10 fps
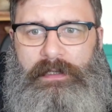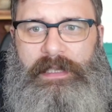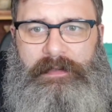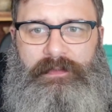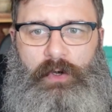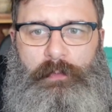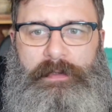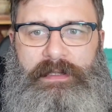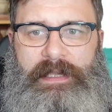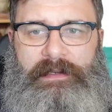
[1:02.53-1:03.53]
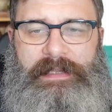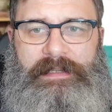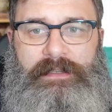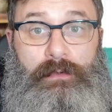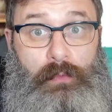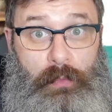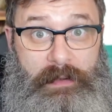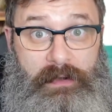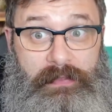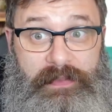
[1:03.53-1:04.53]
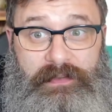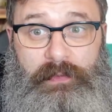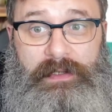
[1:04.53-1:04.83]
Yes, Opencloud EDU. We want this one.